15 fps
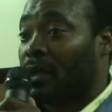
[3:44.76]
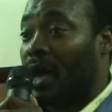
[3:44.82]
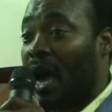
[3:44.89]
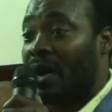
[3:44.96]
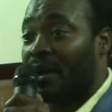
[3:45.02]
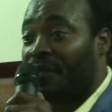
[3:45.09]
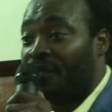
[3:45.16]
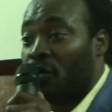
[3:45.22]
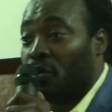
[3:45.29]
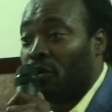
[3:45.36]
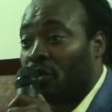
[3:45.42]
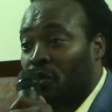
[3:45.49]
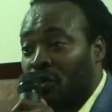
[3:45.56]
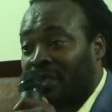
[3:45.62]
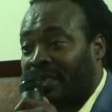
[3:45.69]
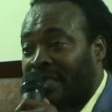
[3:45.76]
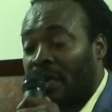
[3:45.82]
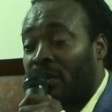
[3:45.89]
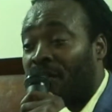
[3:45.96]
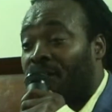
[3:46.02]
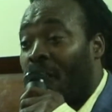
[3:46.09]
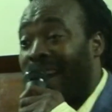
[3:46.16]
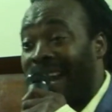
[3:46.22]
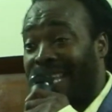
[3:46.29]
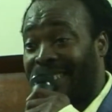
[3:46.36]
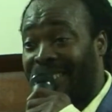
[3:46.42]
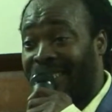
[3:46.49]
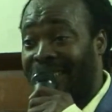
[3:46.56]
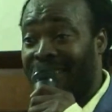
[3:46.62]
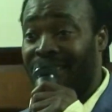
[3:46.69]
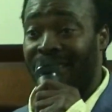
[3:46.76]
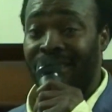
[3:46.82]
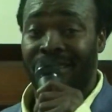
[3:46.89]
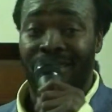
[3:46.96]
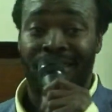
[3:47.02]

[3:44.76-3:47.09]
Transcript: I refuse to settle for less.